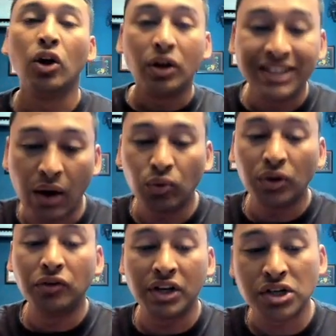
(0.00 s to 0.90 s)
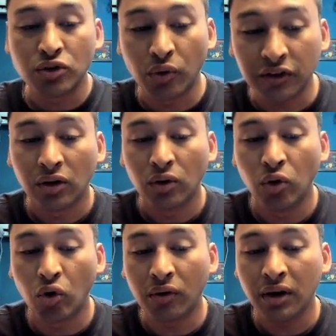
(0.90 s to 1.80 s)
downward direction towards
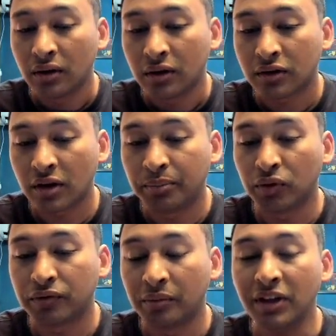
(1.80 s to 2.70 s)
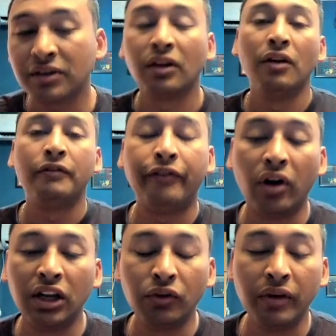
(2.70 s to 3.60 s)
lower support from this
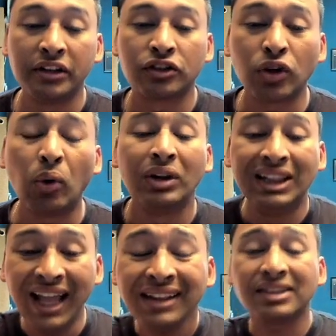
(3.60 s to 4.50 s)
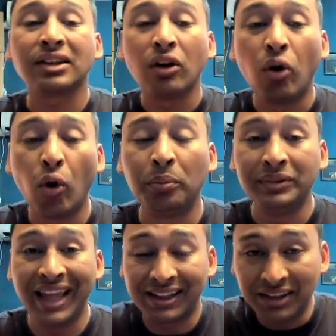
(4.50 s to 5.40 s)
falling wedge. So let's hope
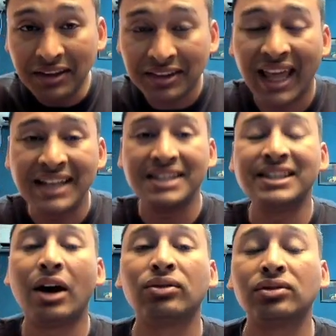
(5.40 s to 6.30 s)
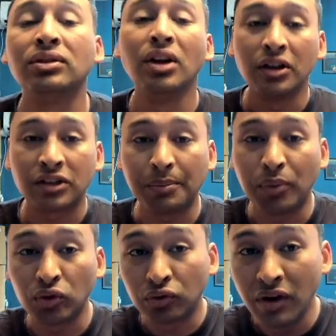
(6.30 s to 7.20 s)
that this nineteen thousand
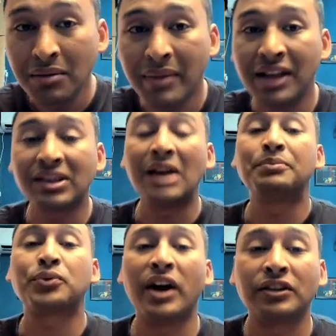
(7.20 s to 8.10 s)
support remains and price